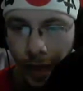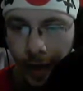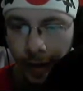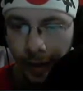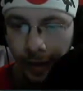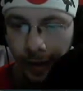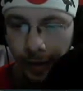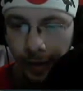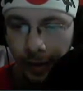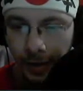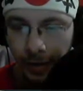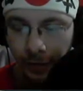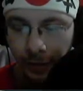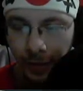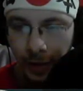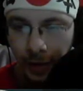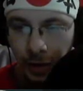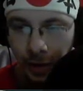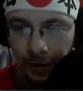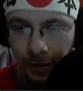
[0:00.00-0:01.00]
Yeah, I can
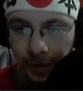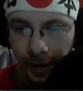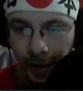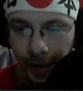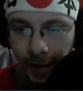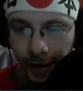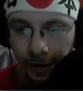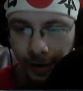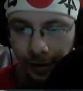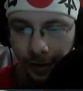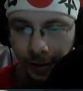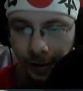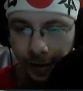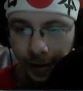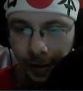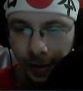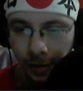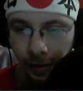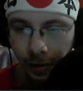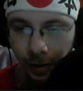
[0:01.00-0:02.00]
also finish off the
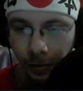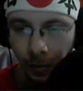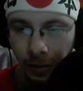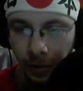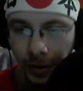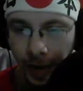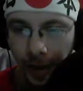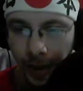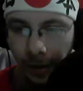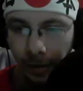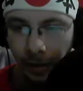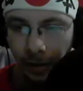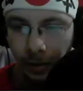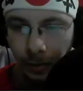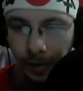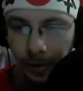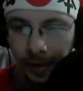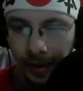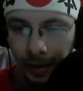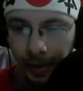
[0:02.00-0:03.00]
Gigantodon now
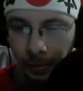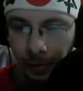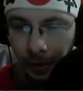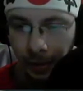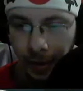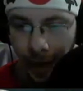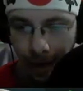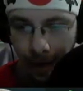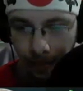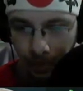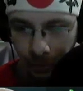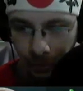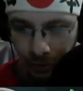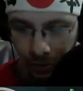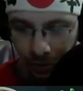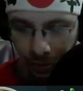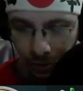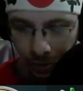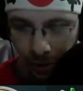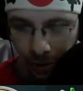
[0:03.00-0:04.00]
without losing it with
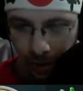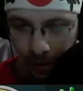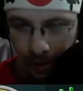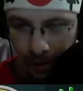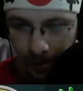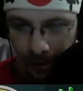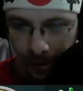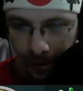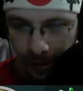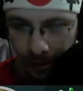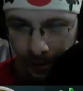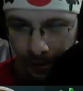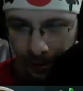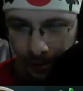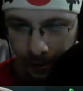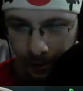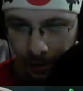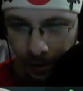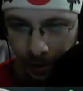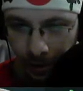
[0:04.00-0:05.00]
Ambush Strike, but I can
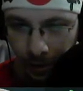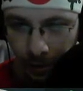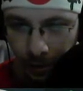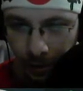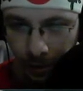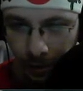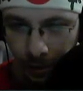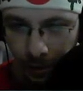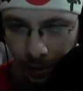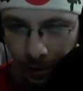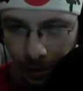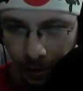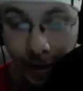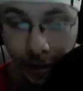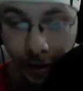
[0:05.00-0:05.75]
also go...